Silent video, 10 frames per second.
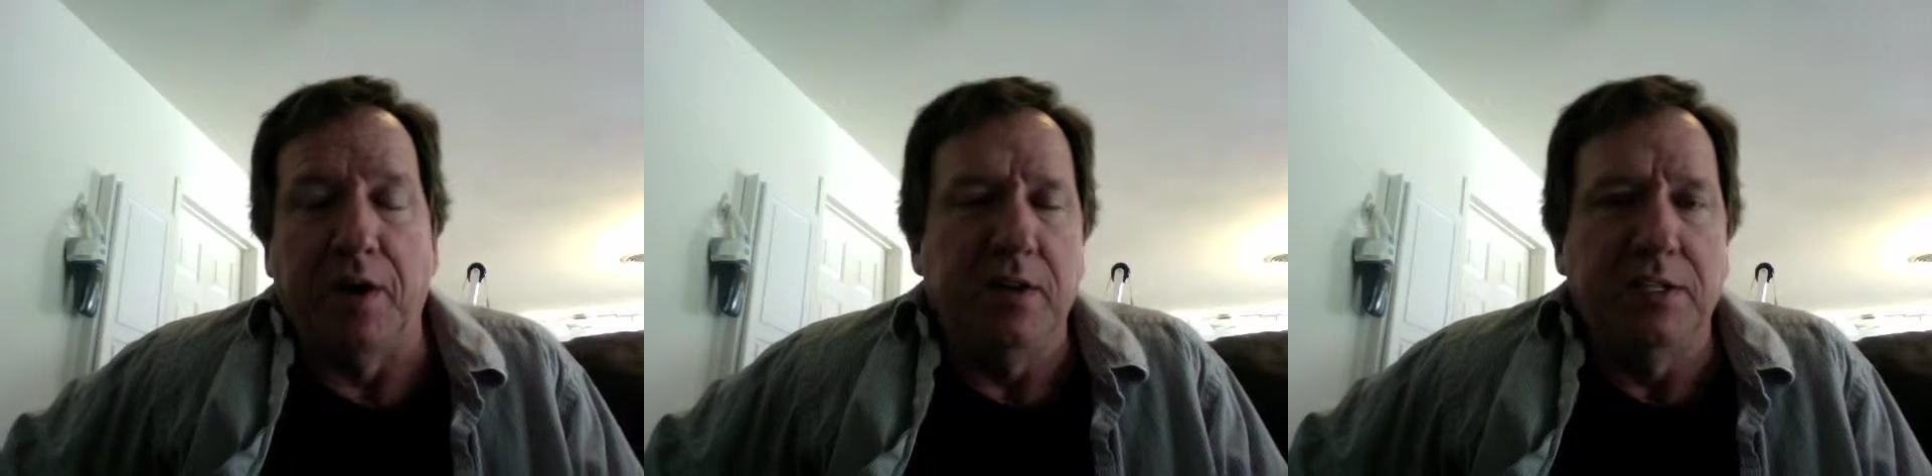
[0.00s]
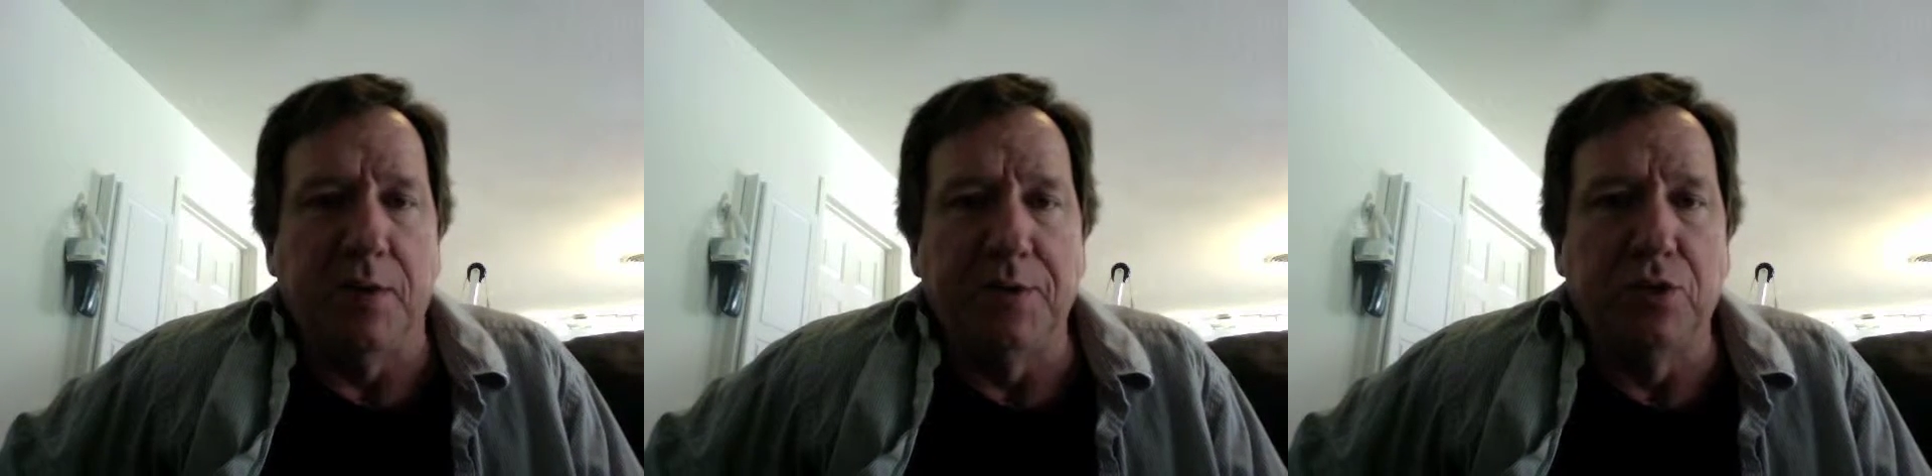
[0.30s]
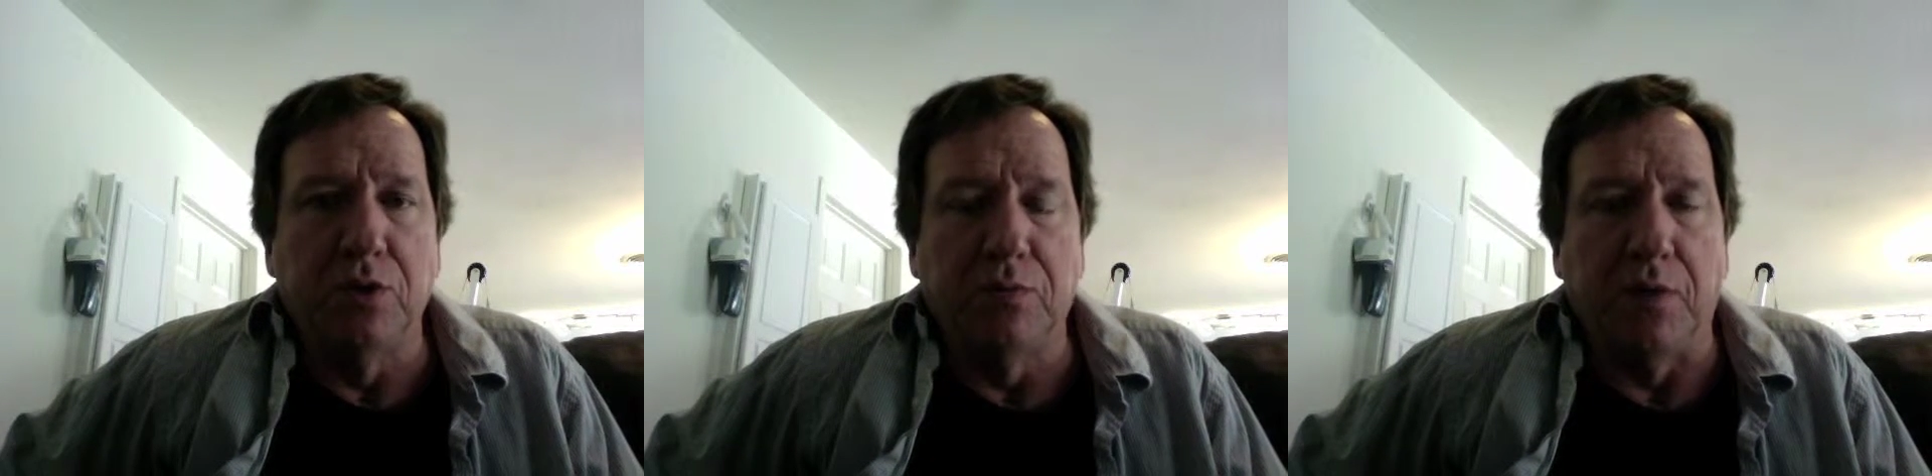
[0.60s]
And the same is
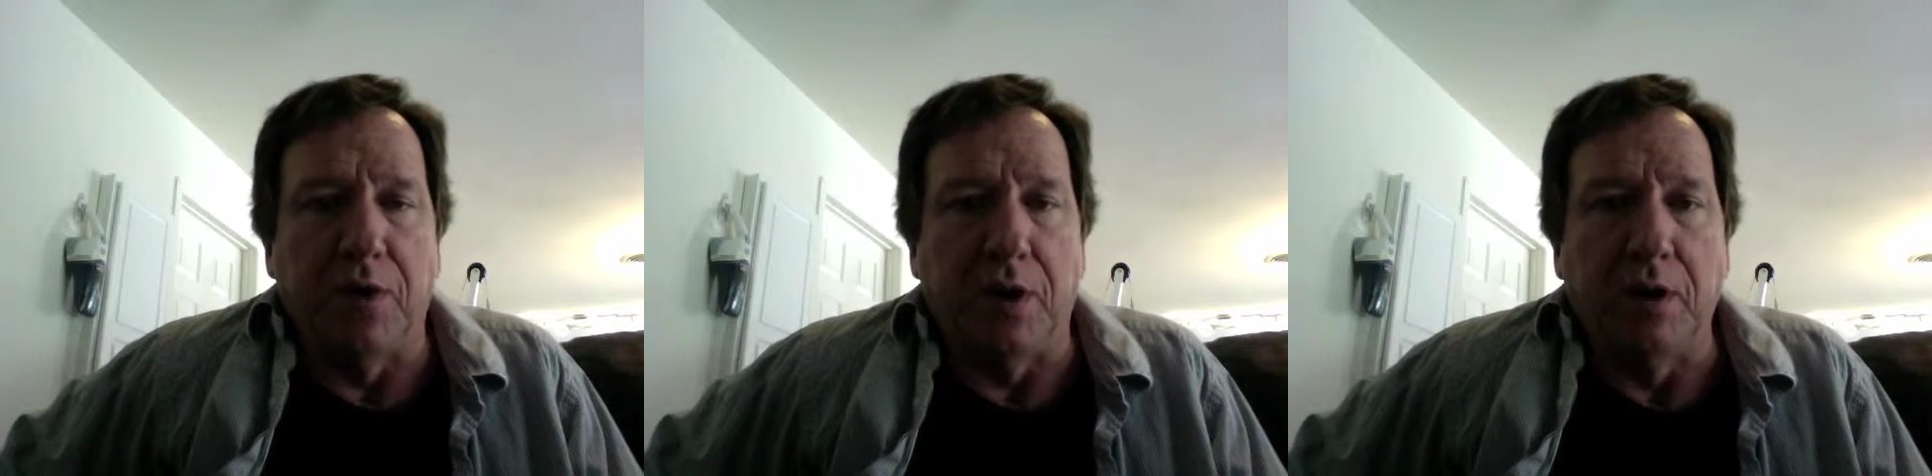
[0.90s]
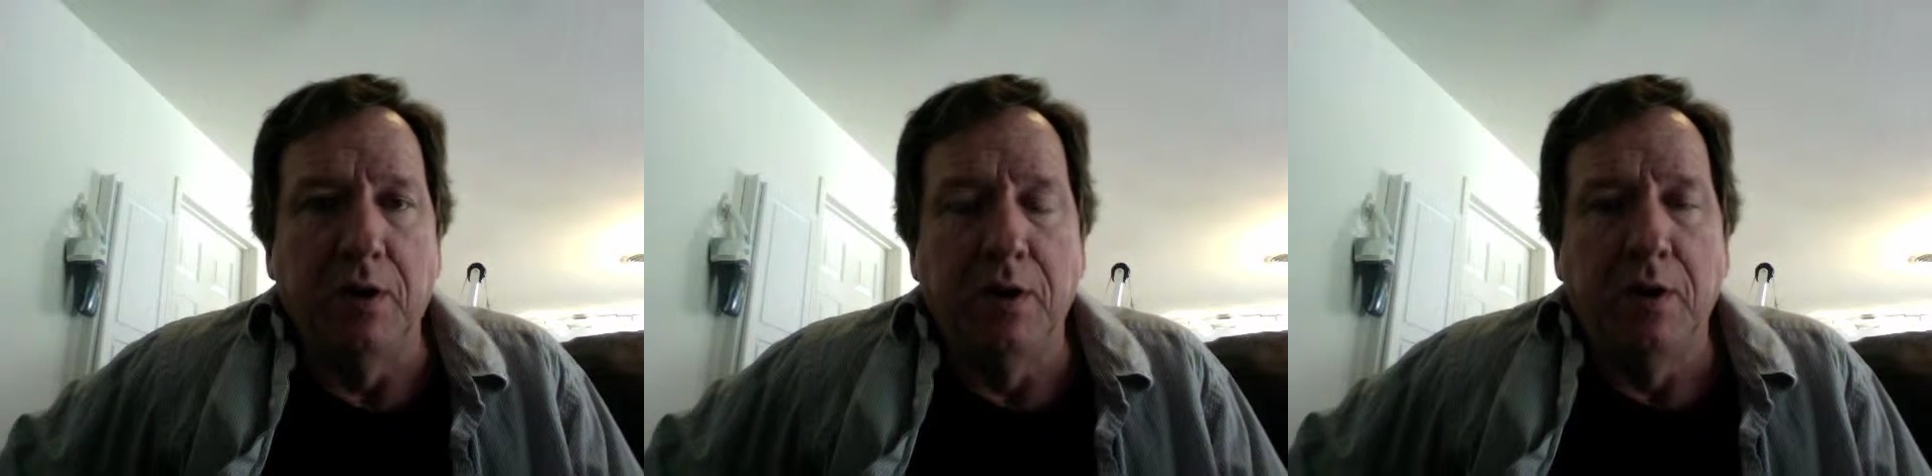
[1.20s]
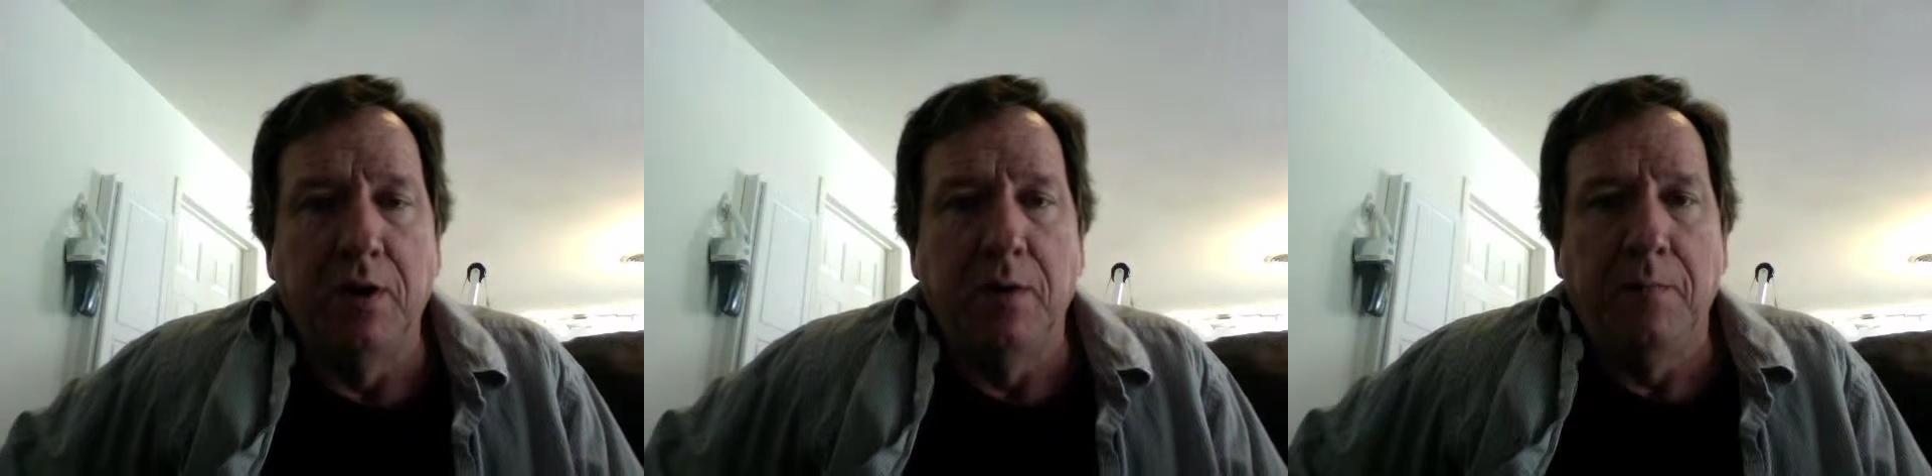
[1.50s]
true for the
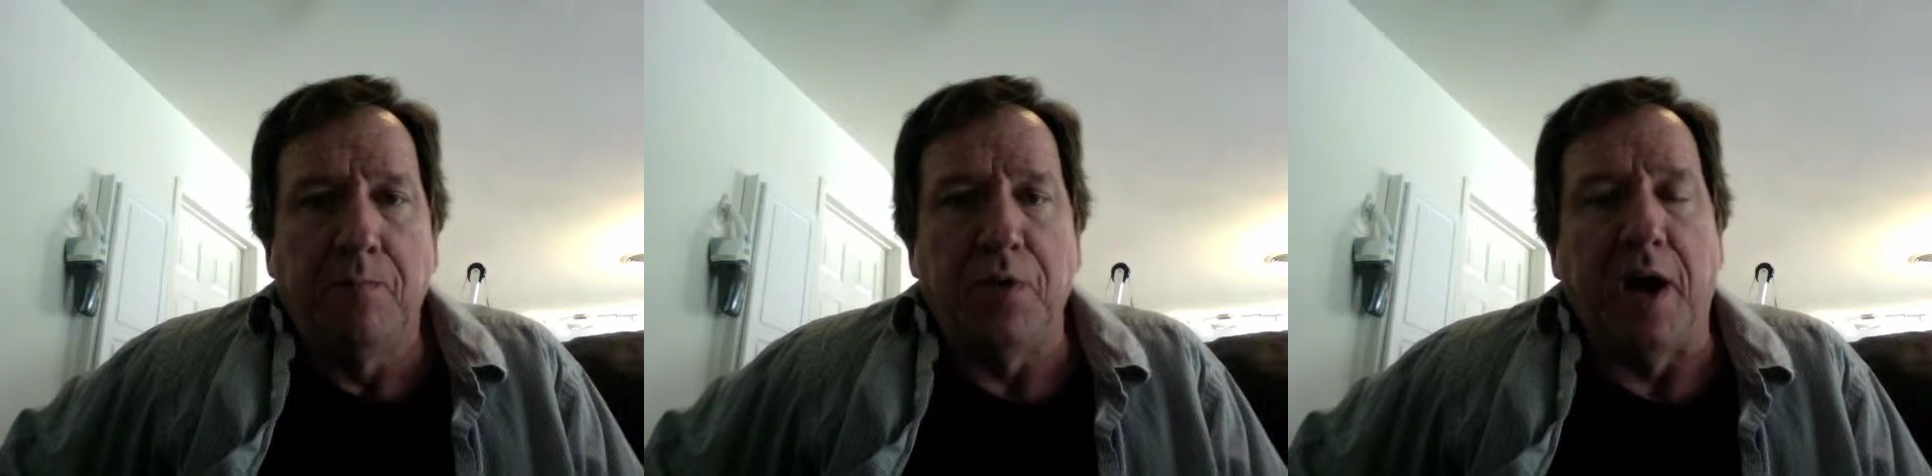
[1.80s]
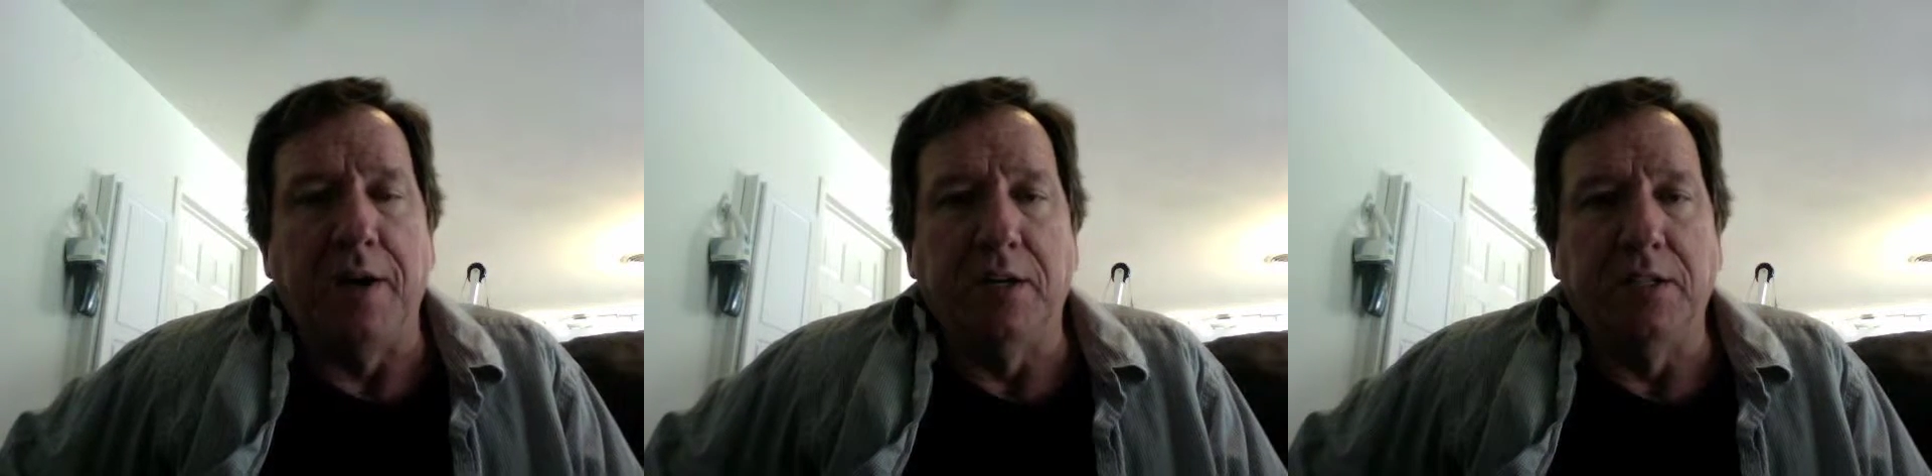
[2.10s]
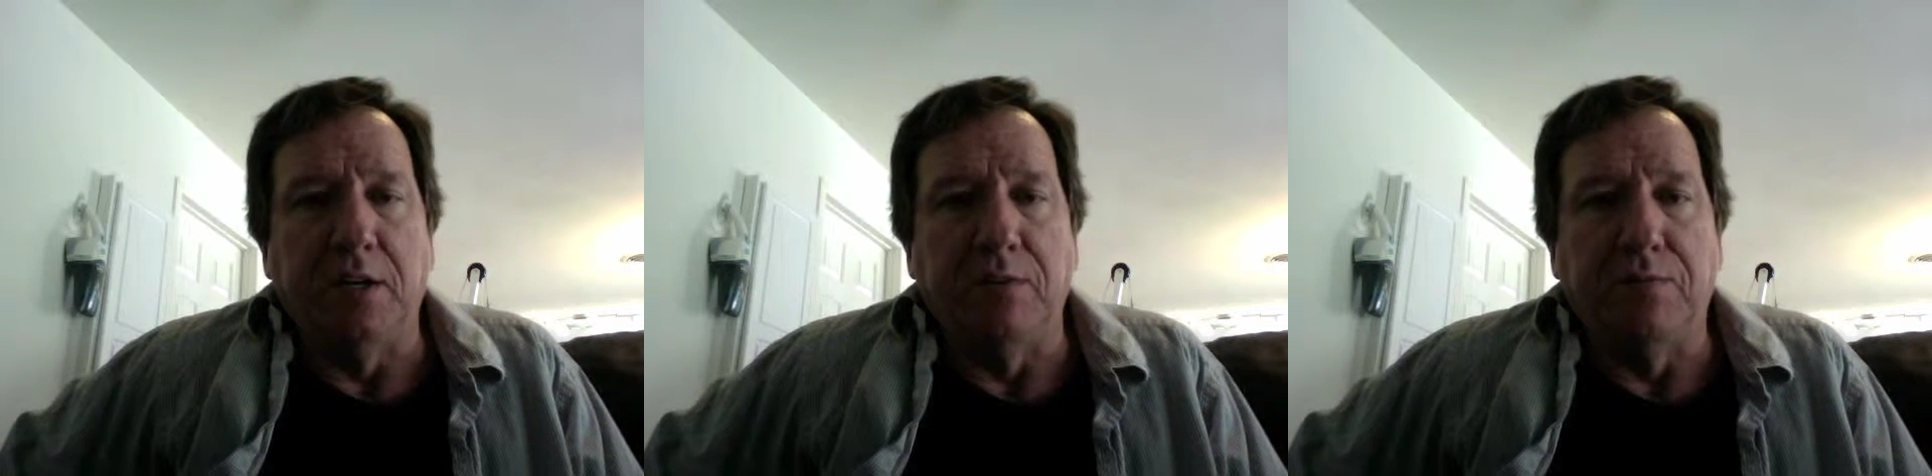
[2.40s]

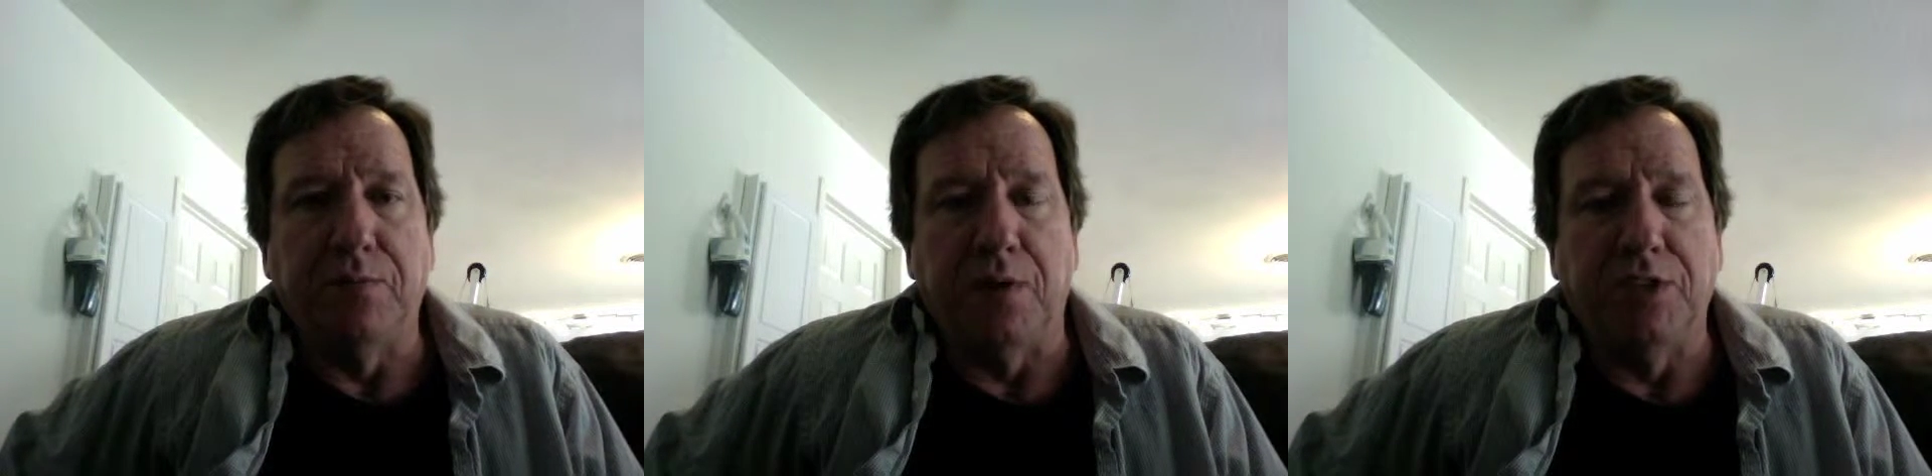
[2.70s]
ideas of